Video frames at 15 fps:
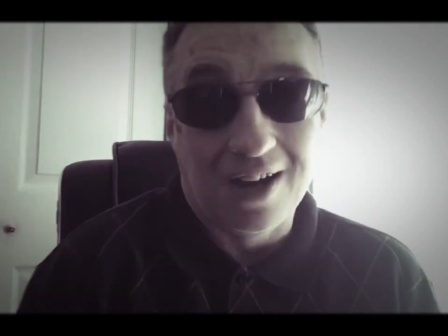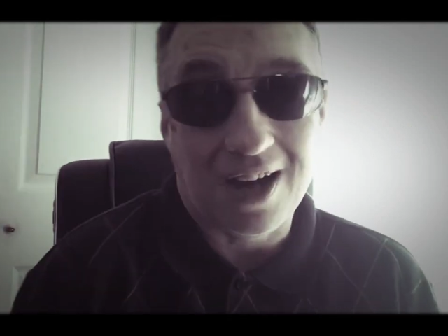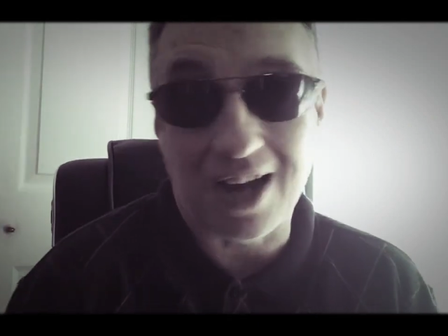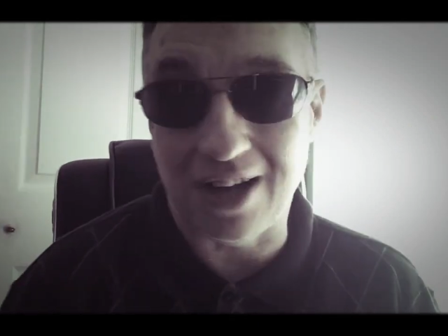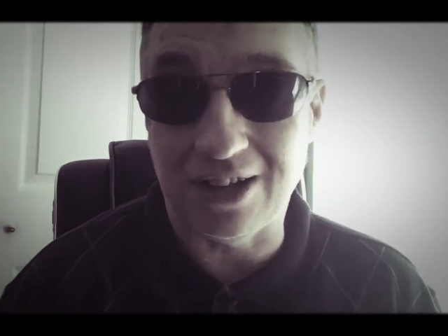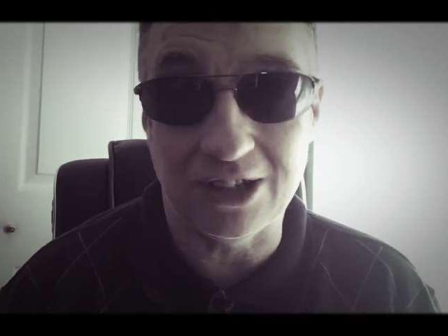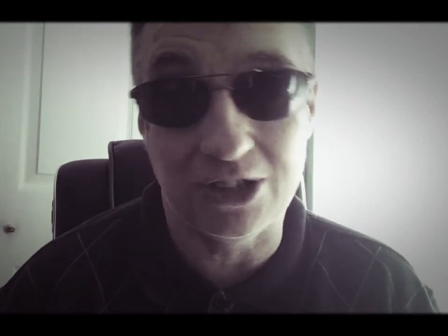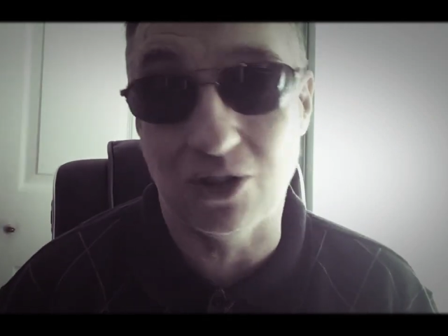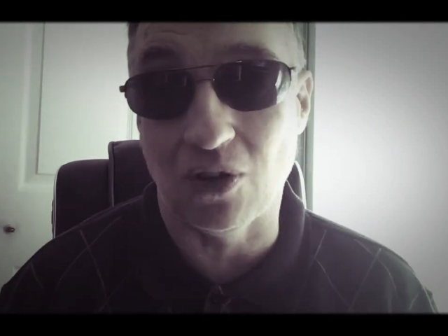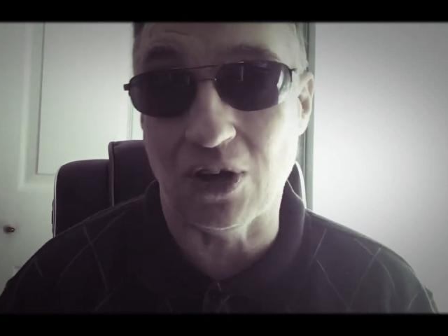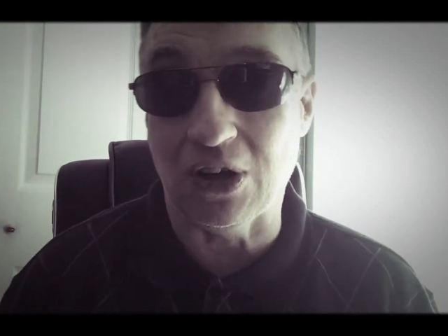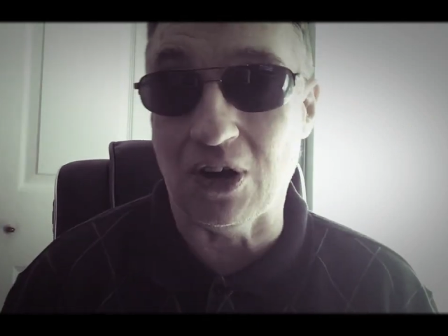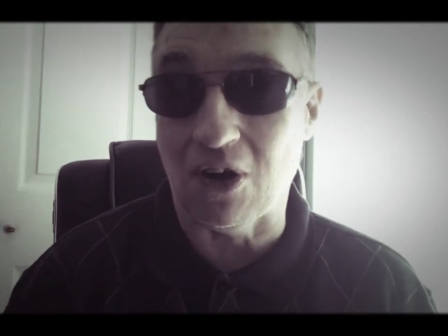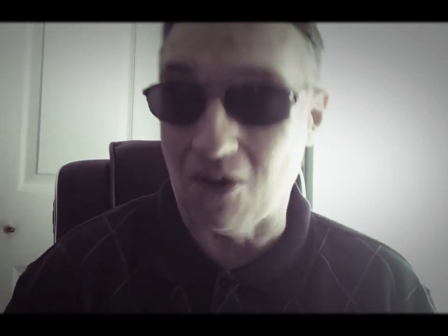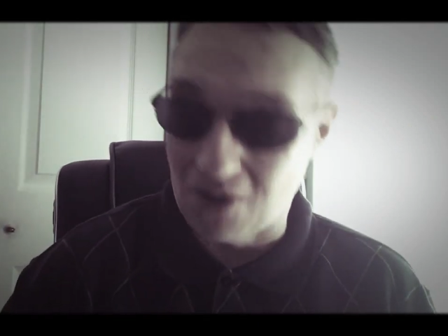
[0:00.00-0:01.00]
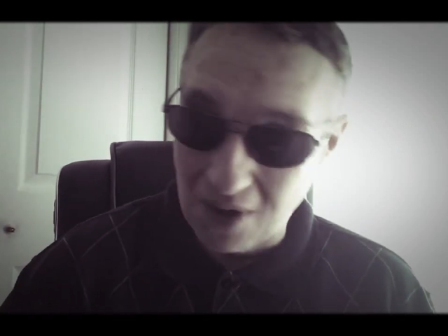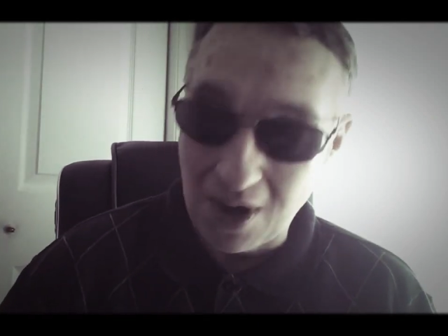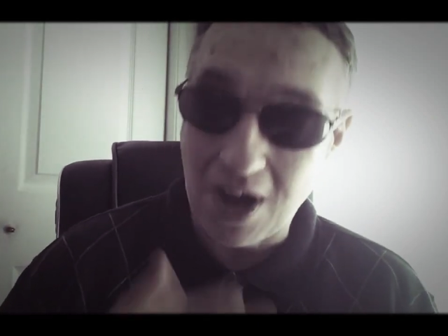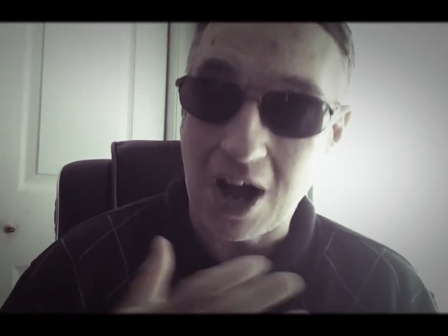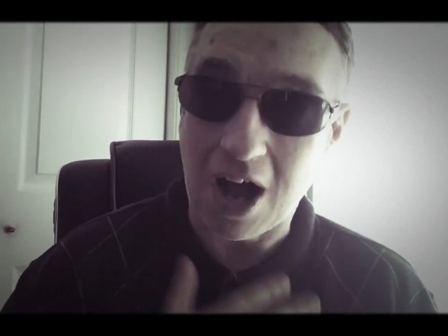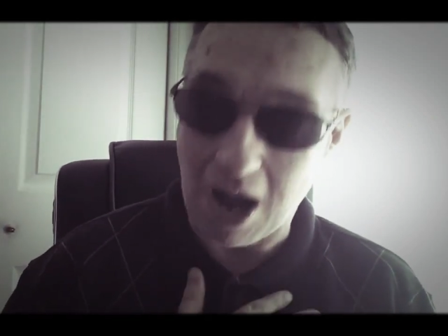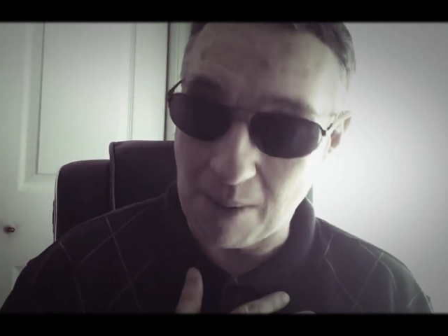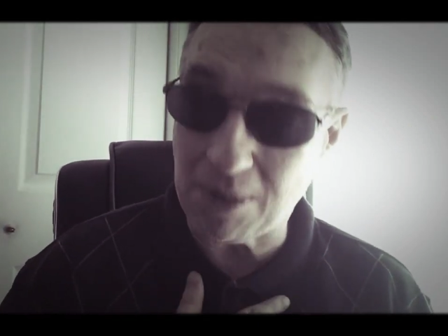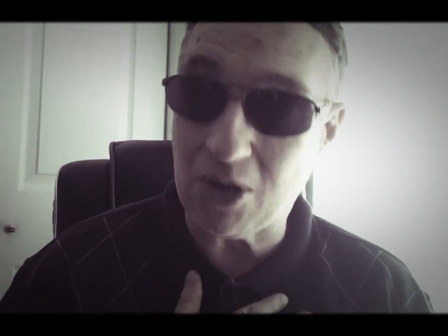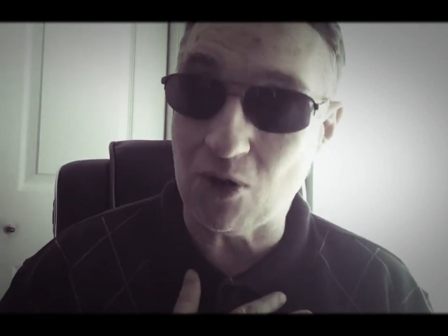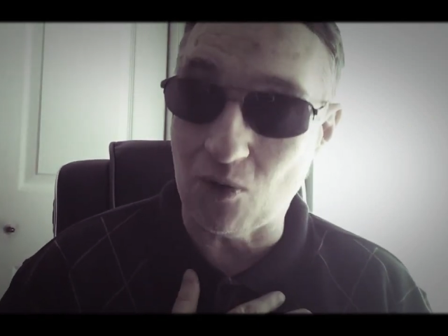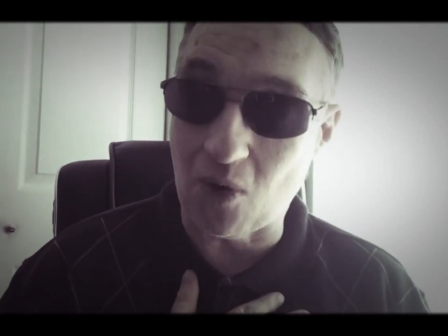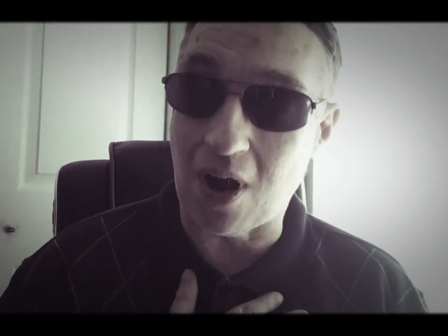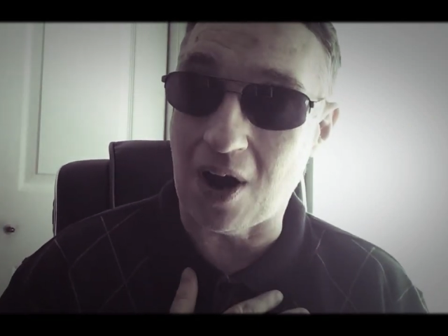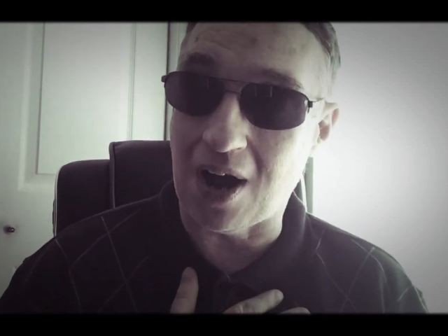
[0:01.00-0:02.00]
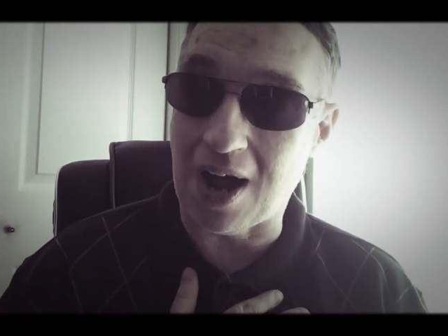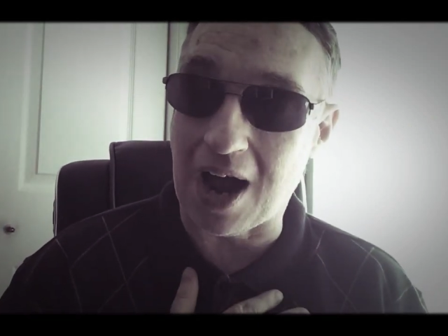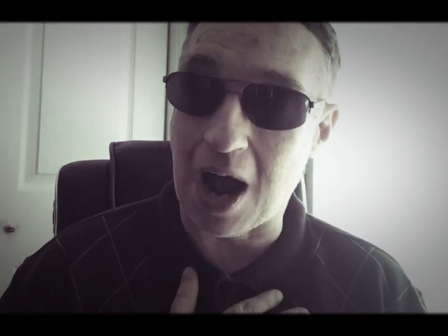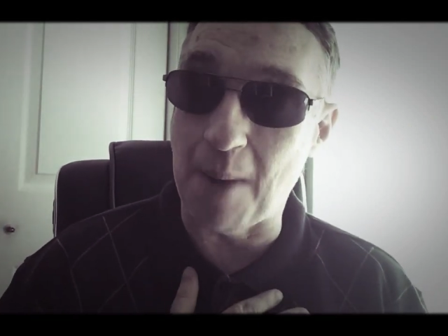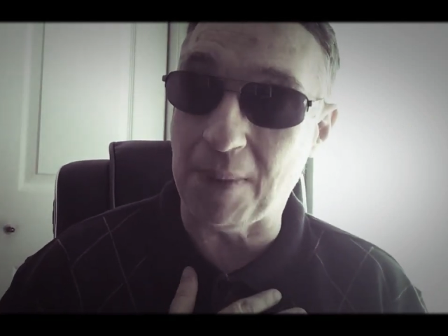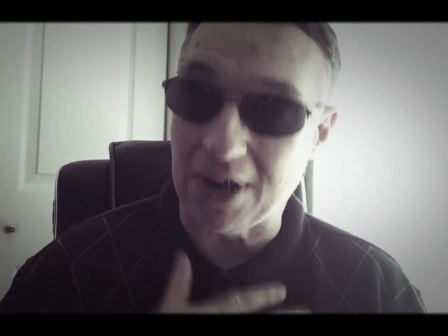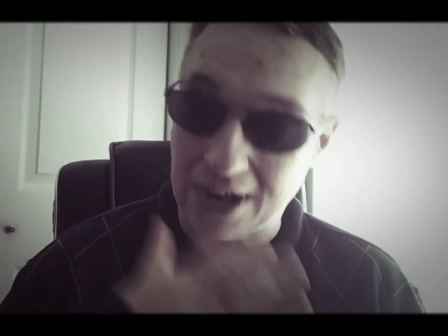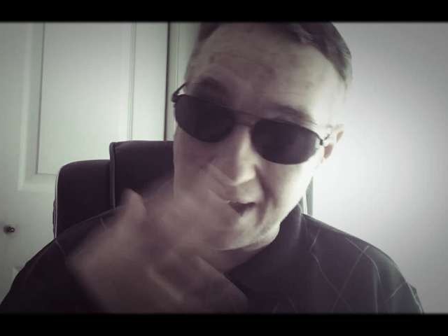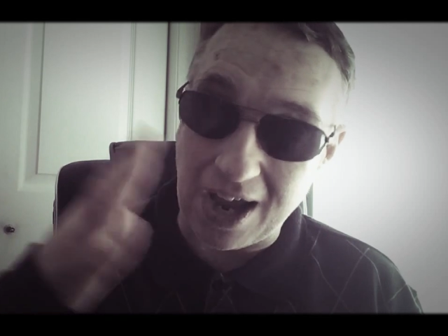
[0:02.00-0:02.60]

And just so you know, I'm I'm a,